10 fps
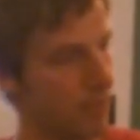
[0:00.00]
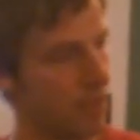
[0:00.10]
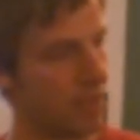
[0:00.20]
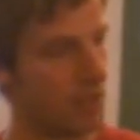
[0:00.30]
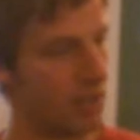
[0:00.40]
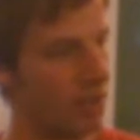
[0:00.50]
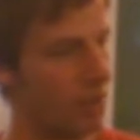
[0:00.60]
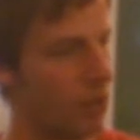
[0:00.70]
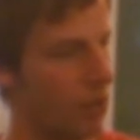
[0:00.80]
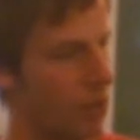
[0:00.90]
So
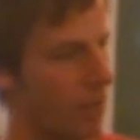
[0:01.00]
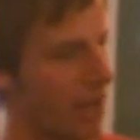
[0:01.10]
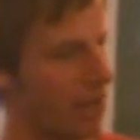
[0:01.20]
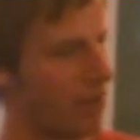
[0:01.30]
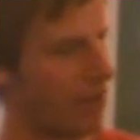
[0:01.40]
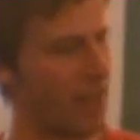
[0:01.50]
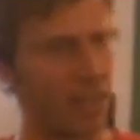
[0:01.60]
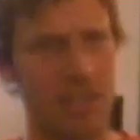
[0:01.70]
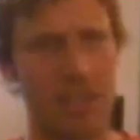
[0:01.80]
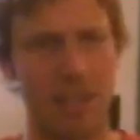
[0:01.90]
With or Without You, in
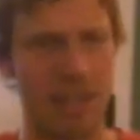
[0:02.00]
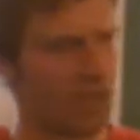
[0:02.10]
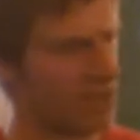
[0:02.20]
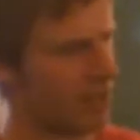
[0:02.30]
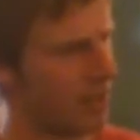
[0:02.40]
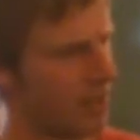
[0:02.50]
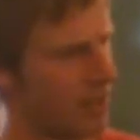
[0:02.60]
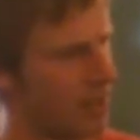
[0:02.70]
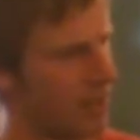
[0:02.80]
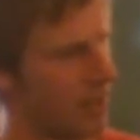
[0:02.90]
fact, I think it's on
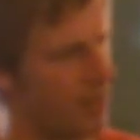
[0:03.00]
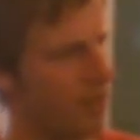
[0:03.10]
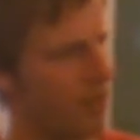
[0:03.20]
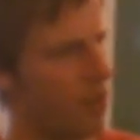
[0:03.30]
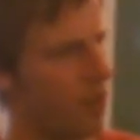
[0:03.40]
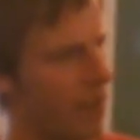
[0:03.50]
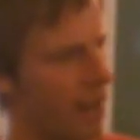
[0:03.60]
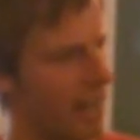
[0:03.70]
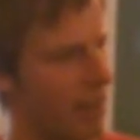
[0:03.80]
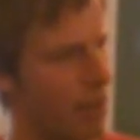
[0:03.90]
4th
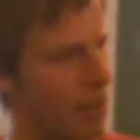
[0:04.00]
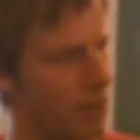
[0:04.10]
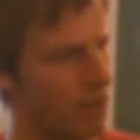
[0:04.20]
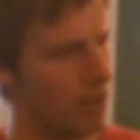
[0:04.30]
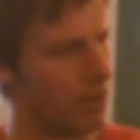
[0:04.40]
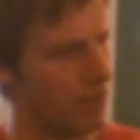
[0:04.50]
fret capo, and you got.